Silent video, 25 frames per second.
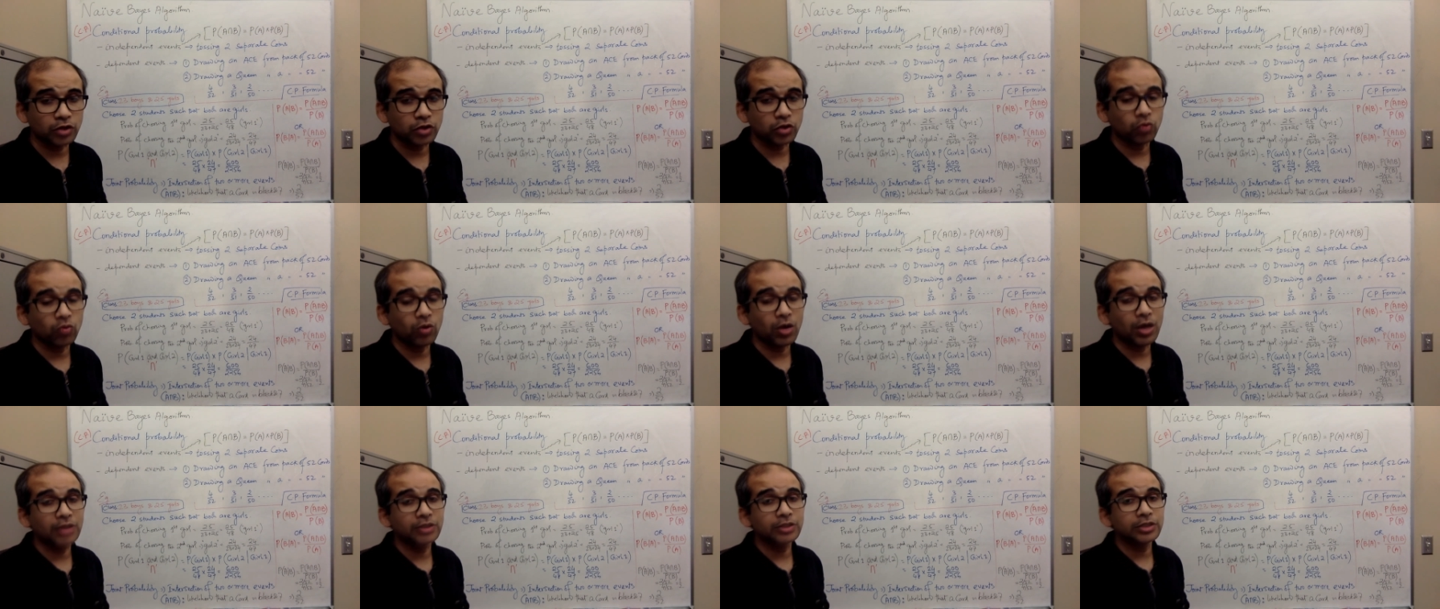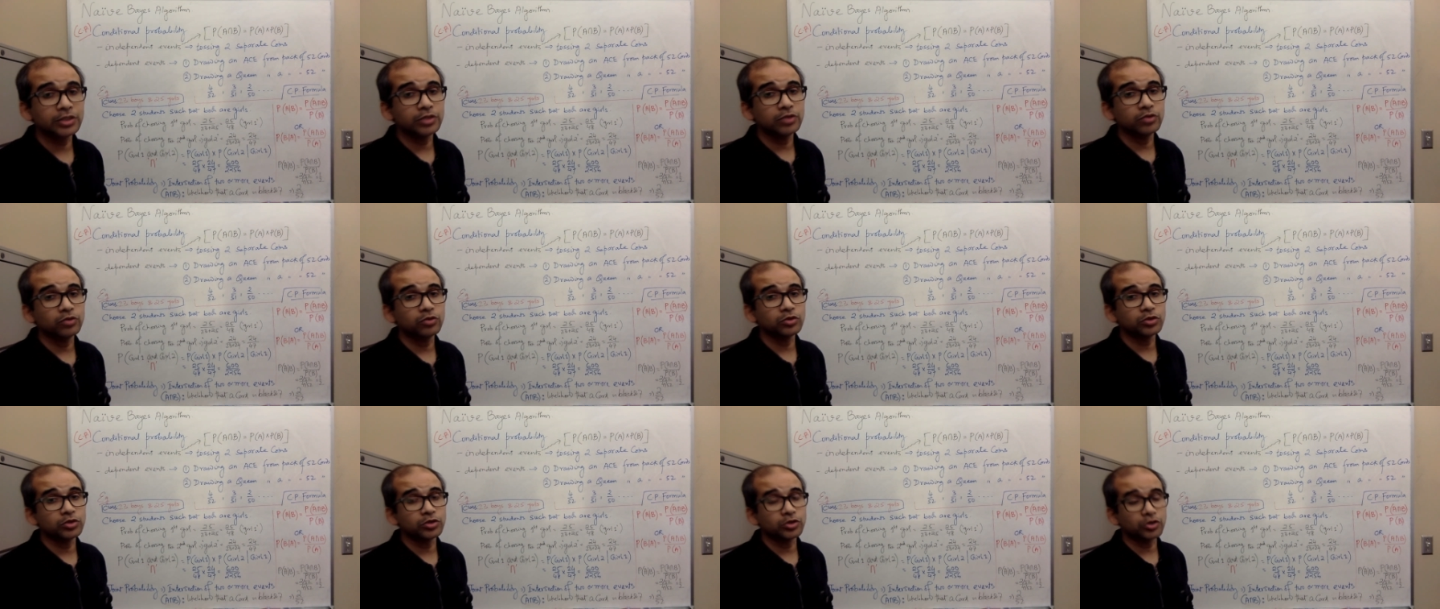So once
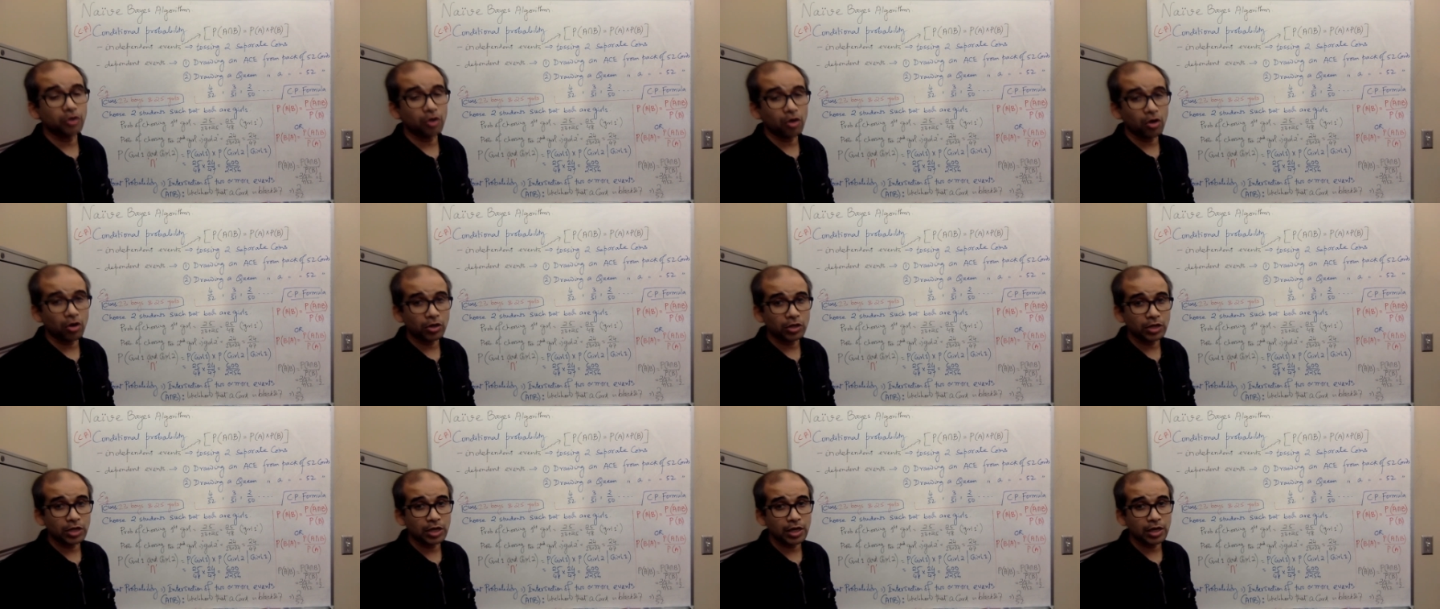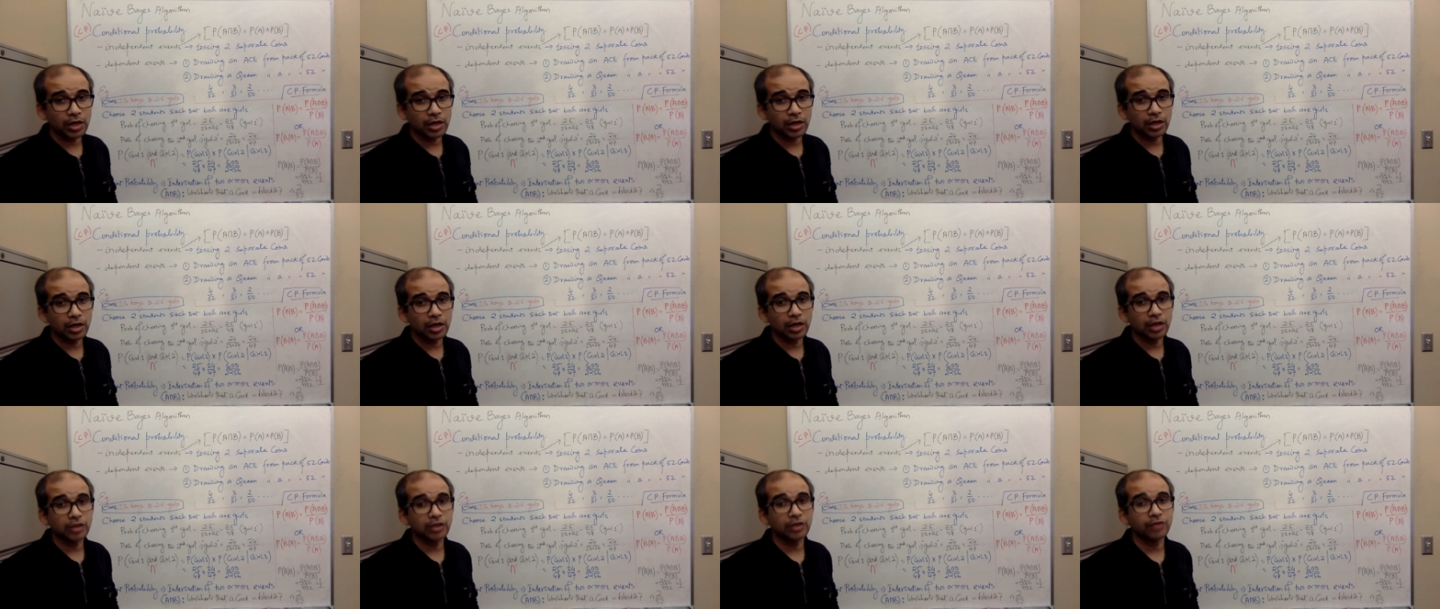you draw
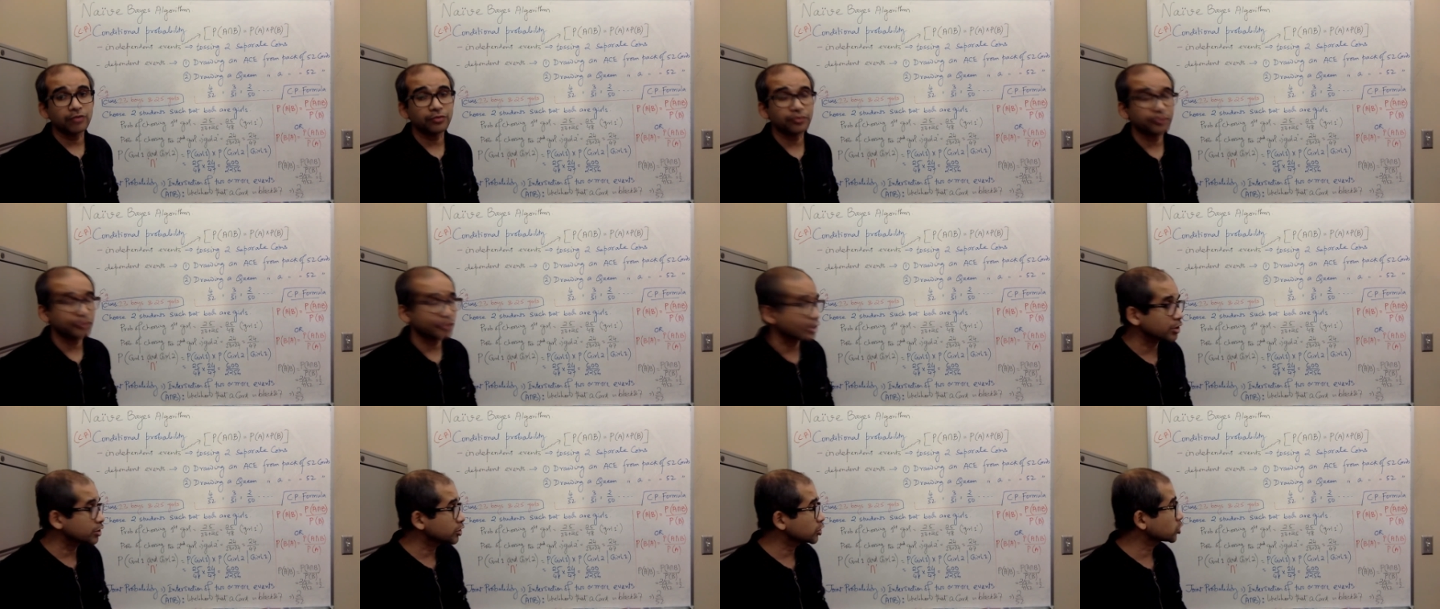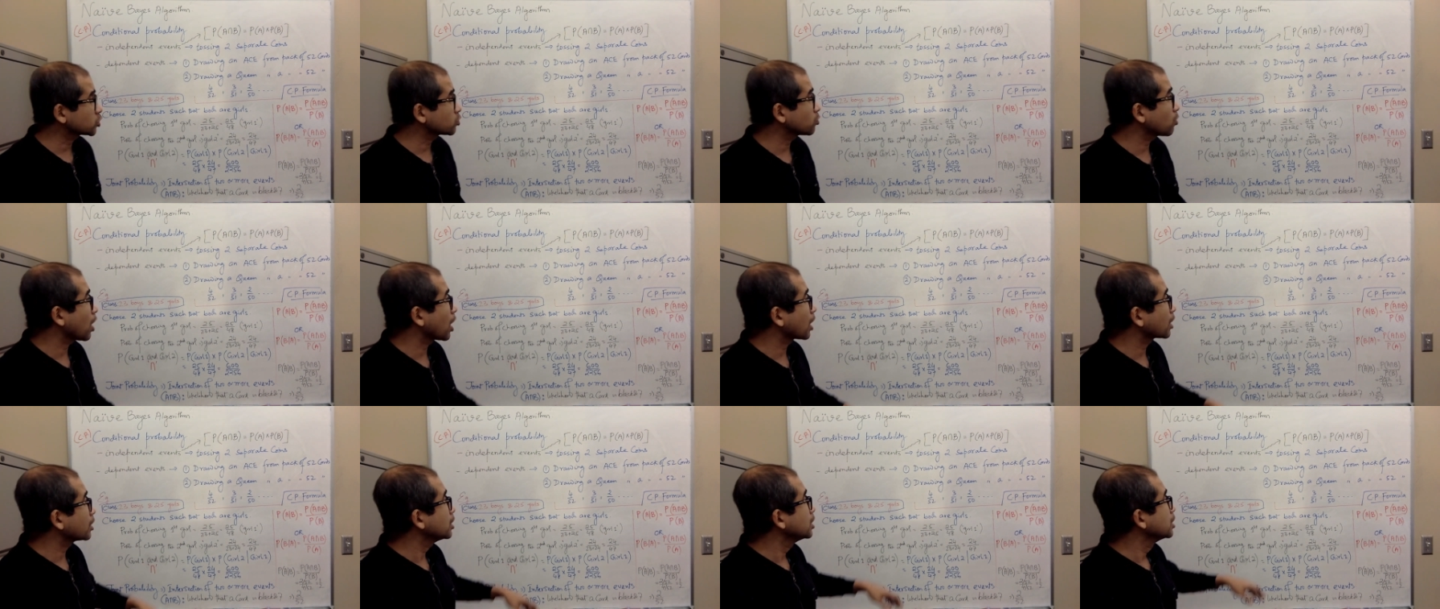the first
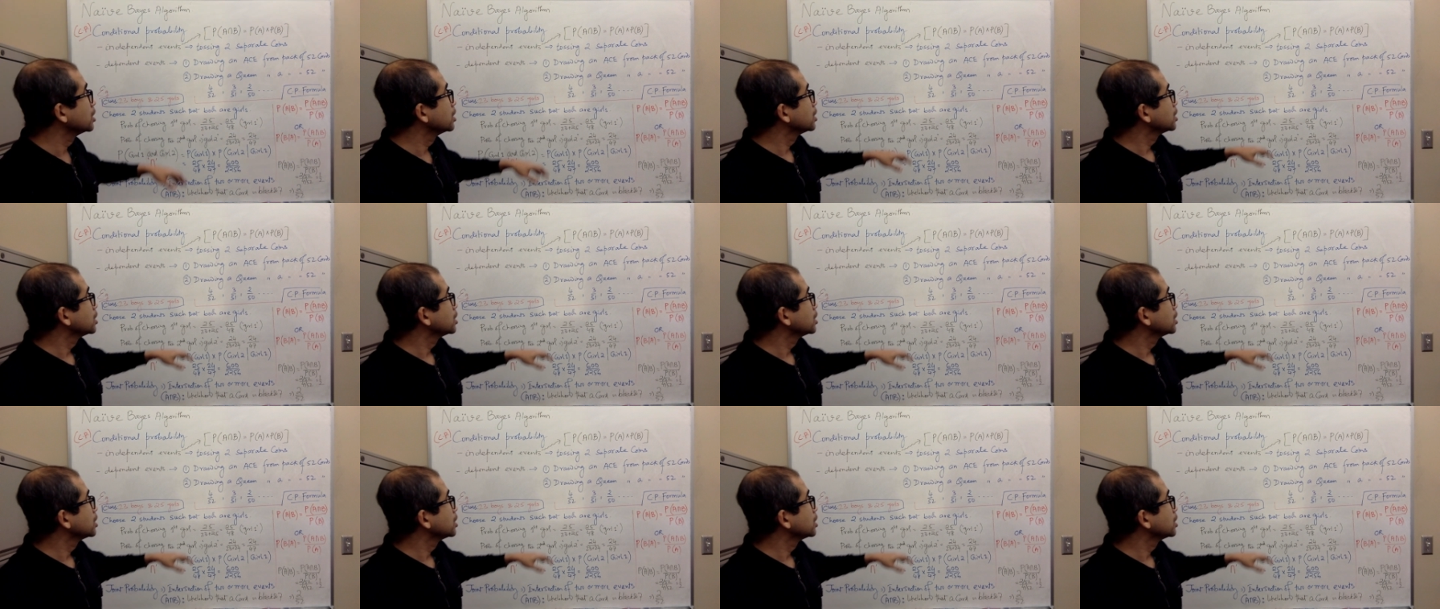one,